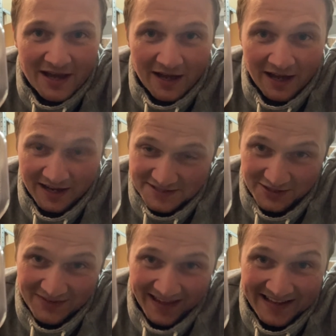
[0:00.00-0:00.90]
And I tell
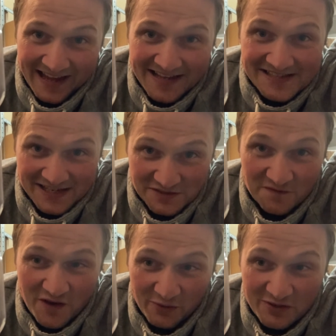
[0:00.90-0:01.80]
you, that gas has a
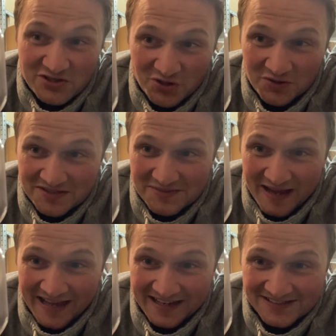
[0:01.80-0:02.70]
very strong
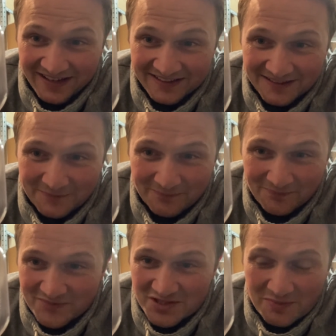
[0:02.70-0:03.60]
smell. It's like a
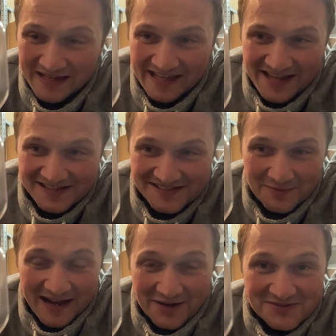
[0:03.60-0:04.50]
sommelier
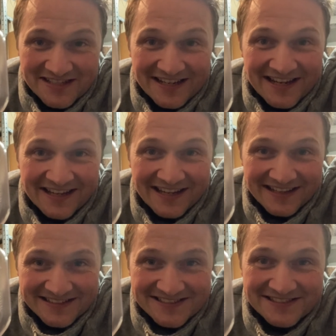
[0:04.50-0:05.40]
summer house in here.
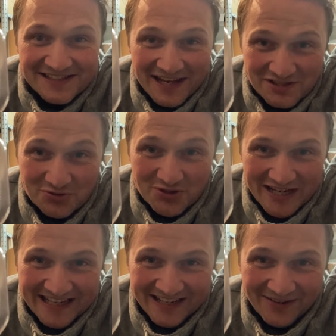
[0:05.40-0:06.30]
It's
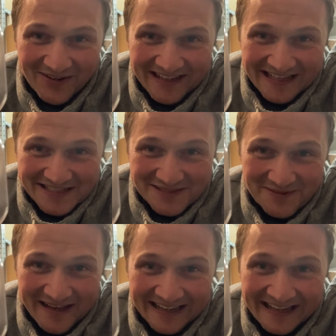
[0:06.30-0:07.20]
really, really
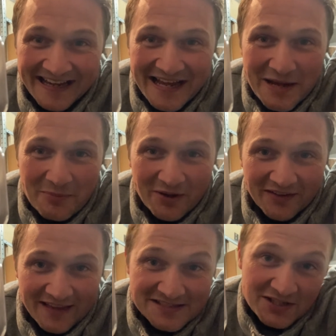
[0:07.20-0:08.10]
smelly. But
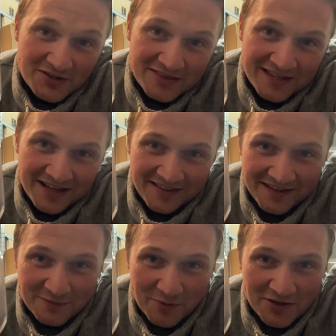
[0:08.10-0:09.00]
that's a good thing, I
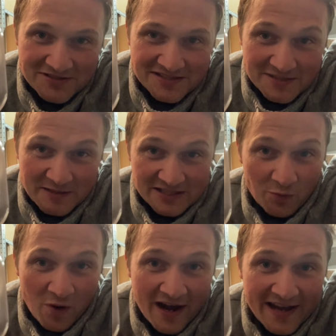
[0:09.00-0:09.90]
think, because it smells like
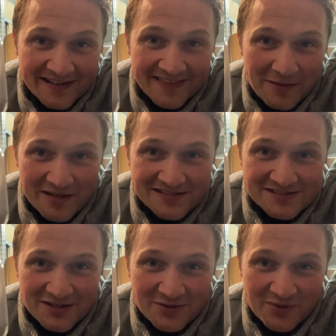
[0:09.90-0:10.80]
wine, and that means
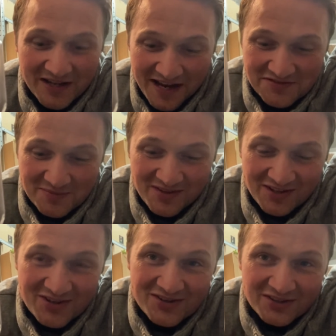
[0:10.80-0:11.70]
that we're going to have something
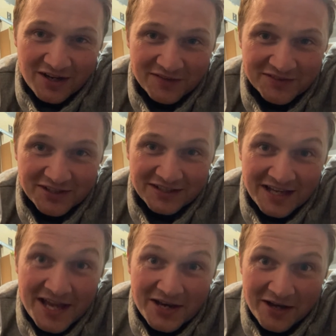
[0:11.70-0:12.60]
good after
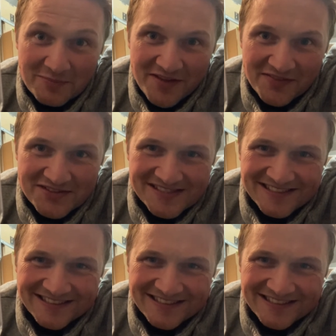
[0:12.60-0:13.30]
9 months.